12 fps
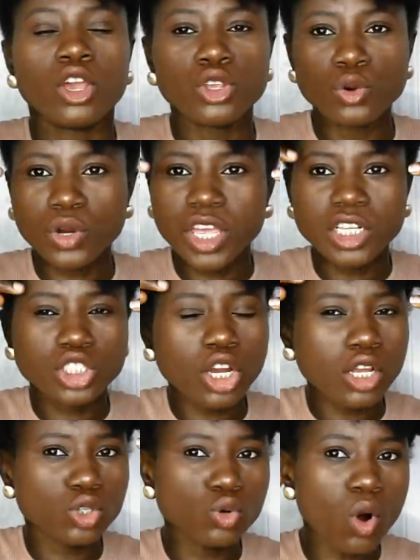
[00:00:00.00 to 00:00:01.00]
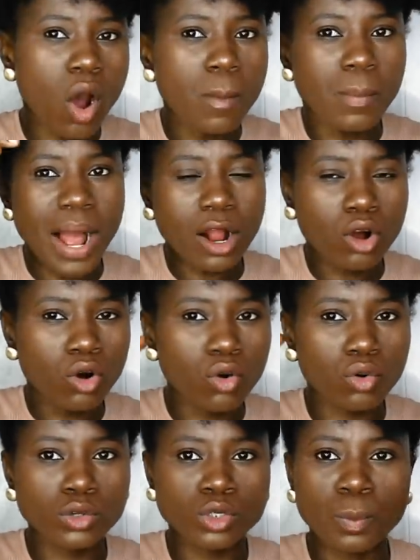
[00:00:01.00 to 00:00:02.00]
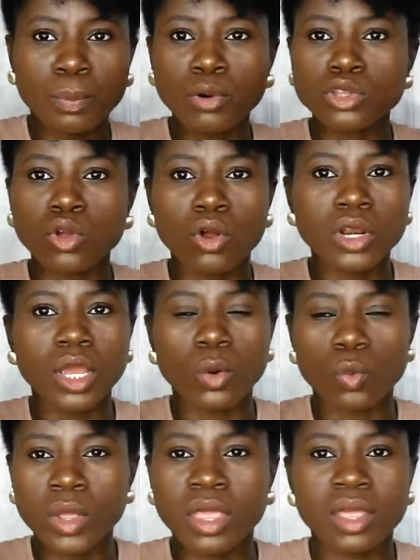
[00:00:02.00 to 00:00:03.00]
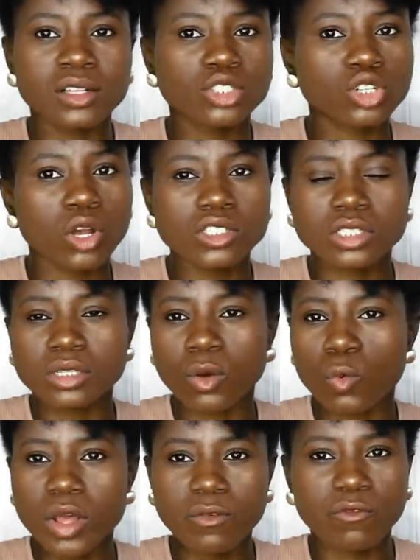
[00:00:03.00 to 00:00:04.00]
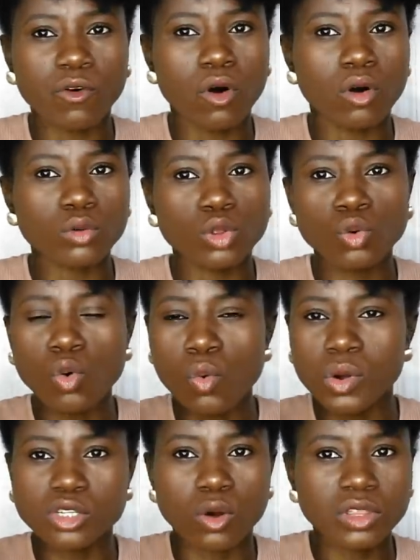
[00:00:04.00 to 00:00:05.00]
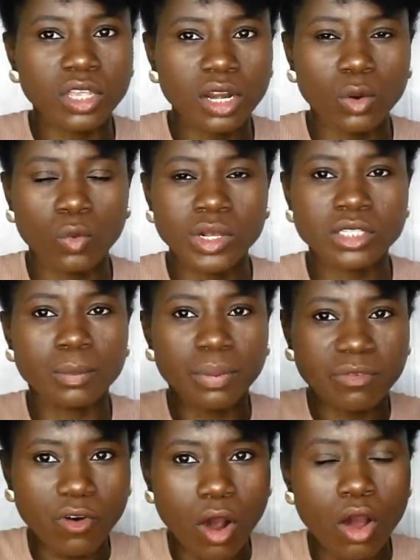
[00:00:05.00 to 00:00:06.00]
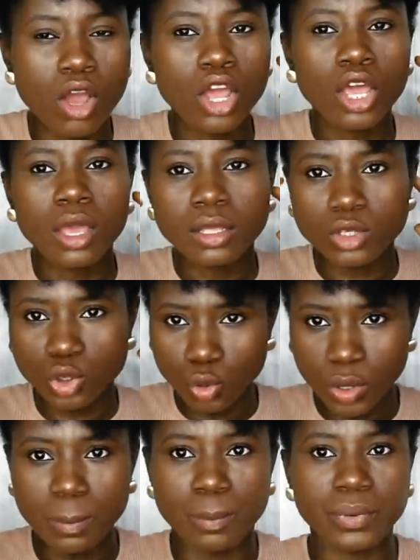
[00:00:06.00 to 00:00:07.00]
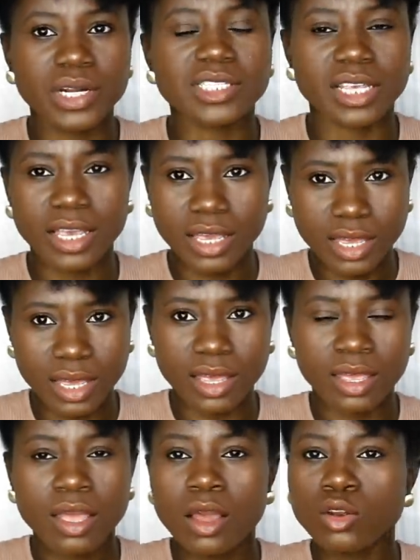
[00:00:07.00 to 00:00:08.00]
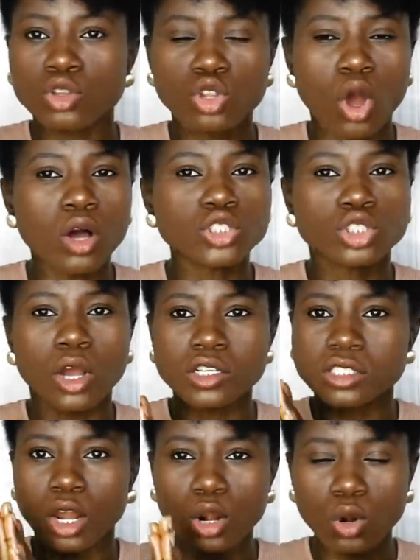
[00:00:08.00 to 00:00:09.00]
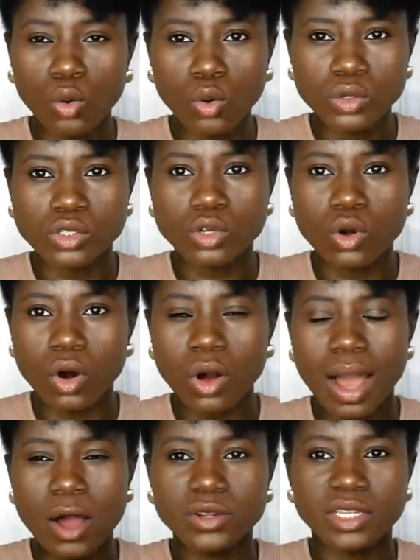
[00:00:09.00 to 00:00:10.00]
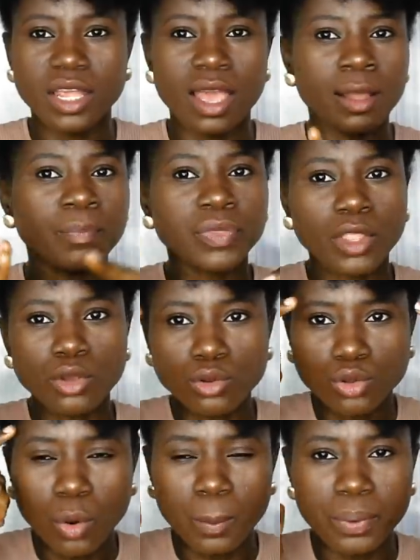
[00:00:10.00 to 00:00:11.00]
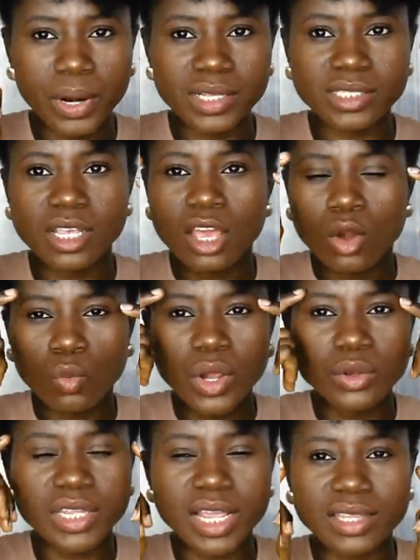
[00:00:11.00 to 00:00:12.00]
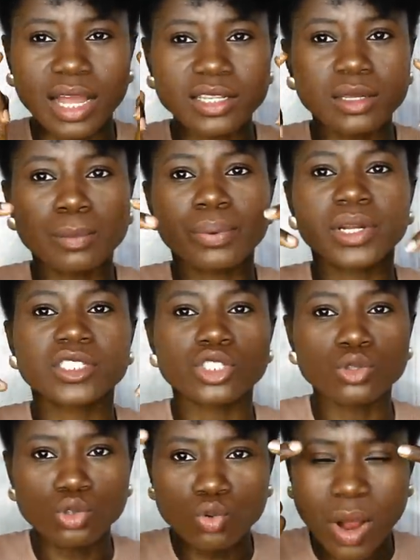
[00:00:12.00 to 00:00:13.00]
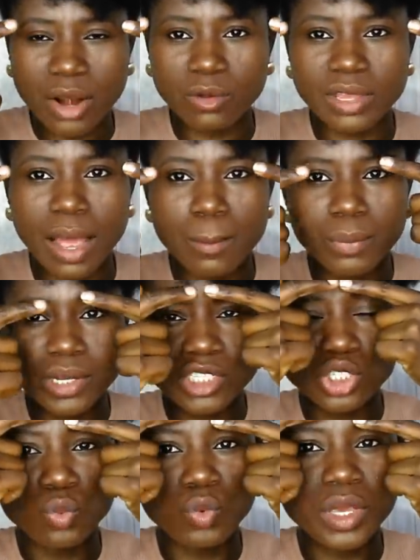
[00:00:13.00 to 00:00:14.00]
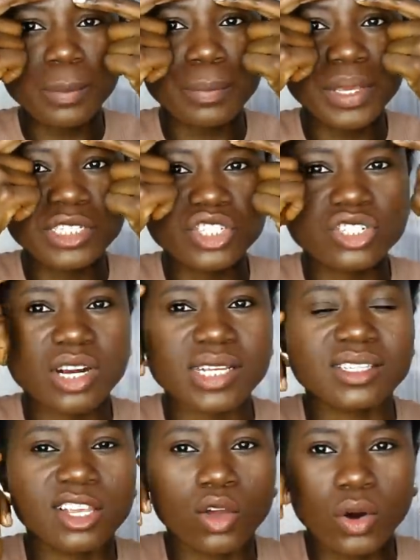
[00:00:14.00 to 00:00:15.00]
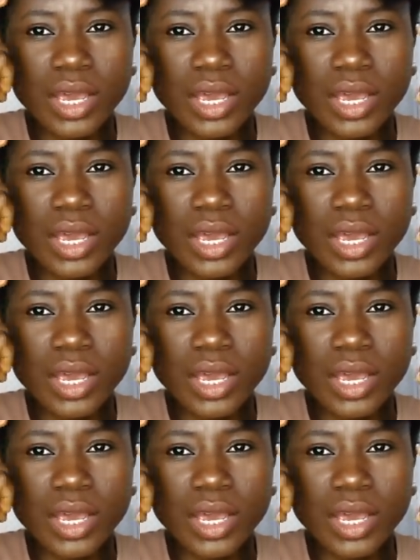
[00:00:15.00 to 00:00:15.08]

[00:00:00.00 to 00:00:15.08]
You can just do up back cornrows, put on a wig, just wait for 2 weeks or 3 weeks before doing braids again. Don't just lose, go out there, you do braids, when you take down the braids, you do another braids, you will be stressing your